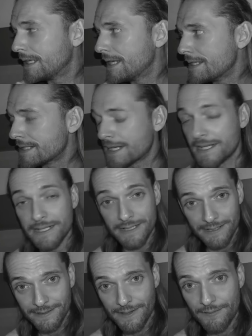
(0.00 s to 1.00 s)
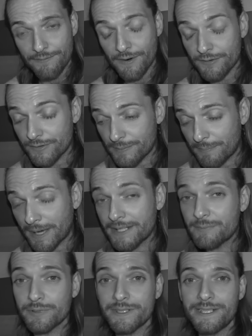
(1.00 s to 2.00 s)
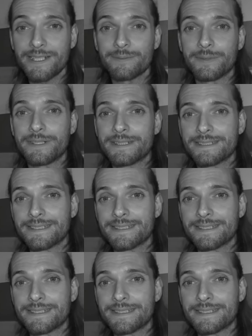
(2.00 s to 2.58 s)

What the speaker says: is in a very bad predicament.